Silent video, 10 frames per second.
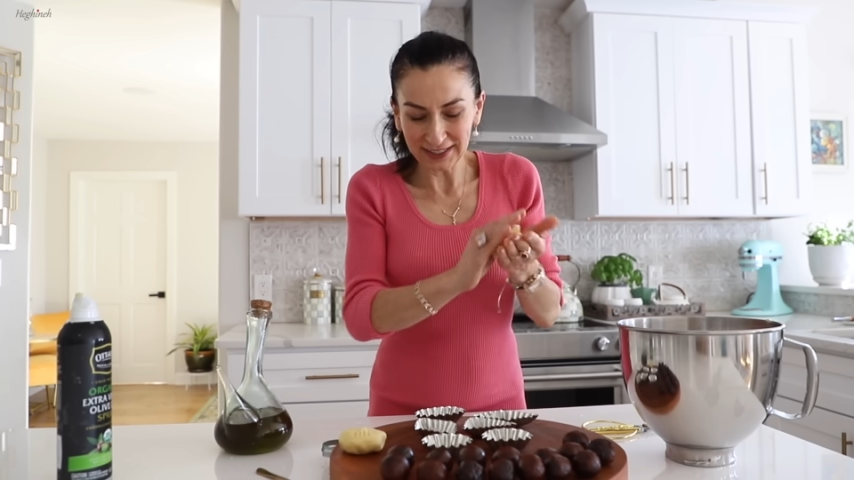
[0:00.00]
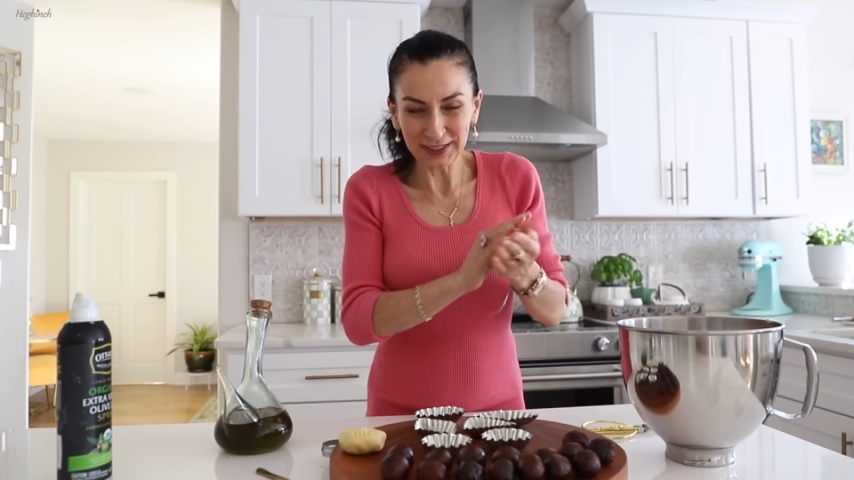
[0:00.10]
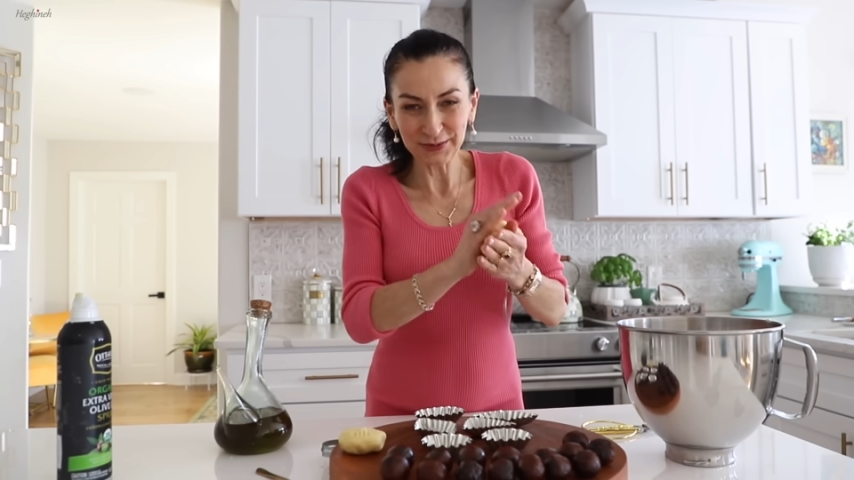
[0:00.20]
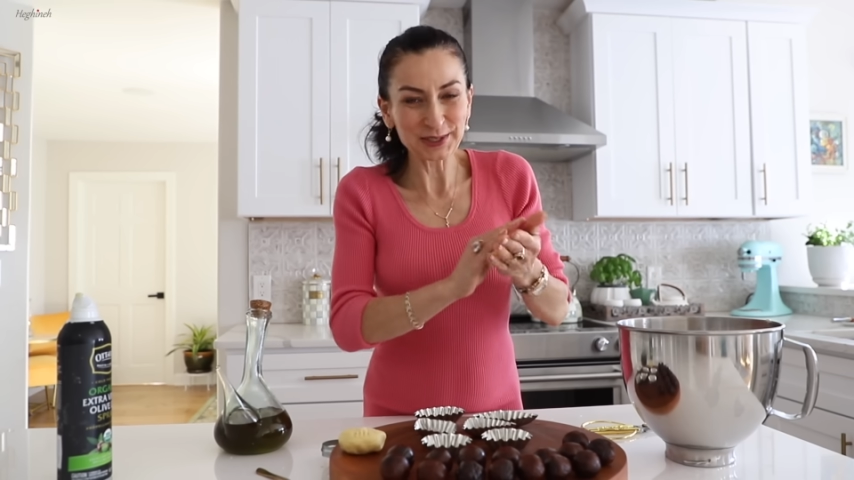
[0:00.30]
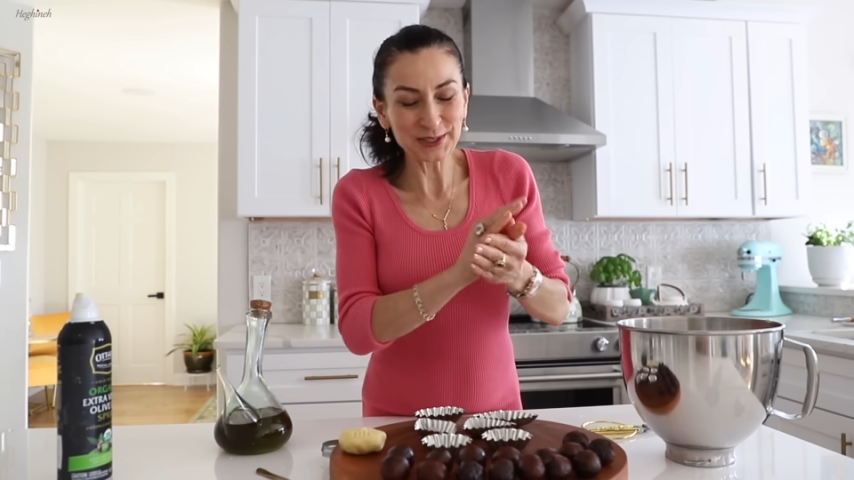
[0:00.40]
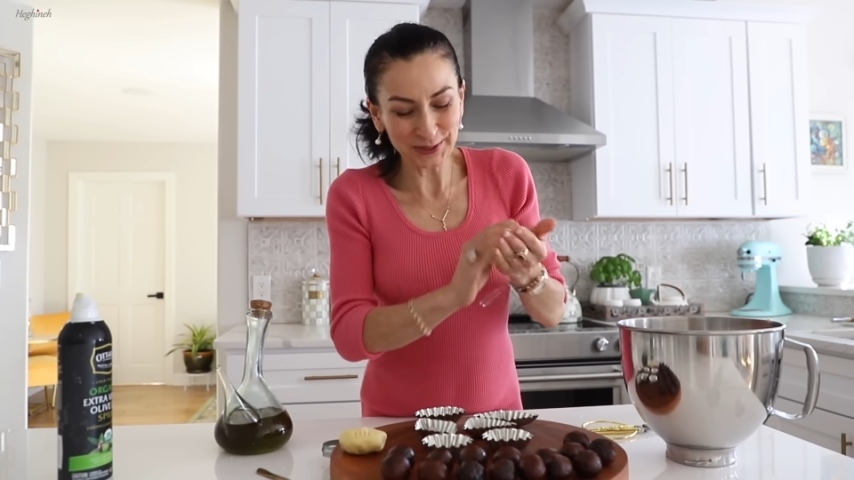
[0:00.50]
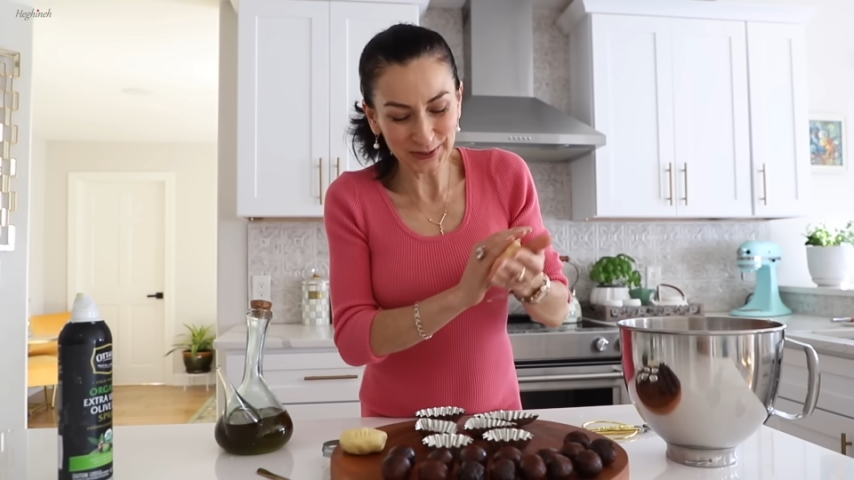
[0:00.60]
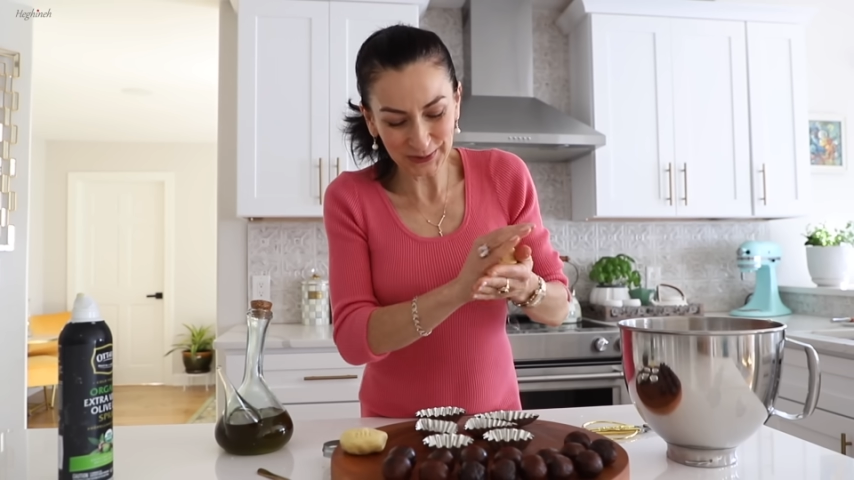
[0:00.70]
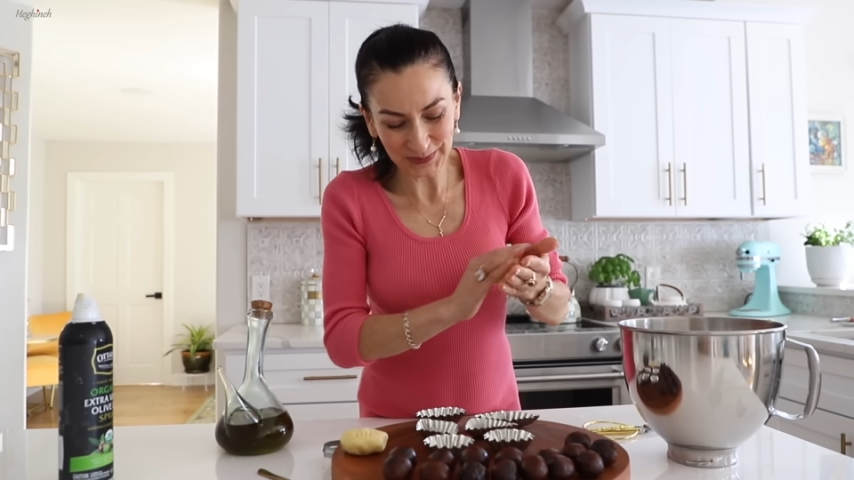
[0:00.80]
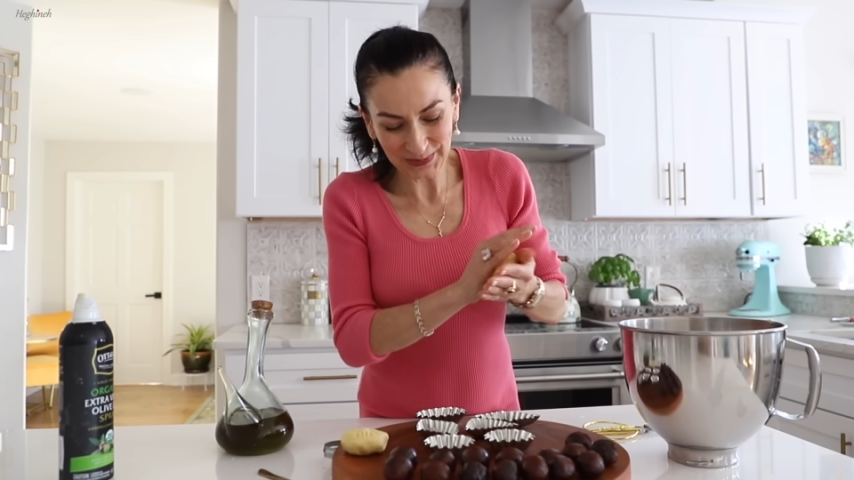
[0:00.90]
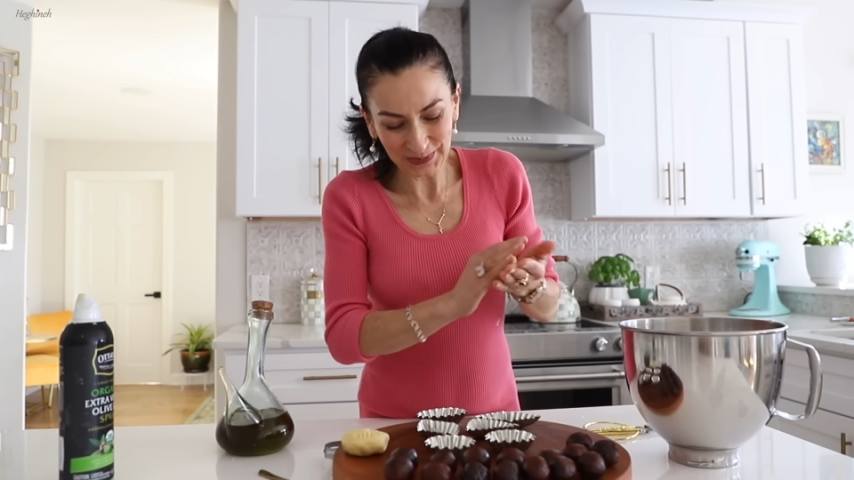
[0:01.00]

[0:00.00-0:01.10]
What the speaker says: let me show you.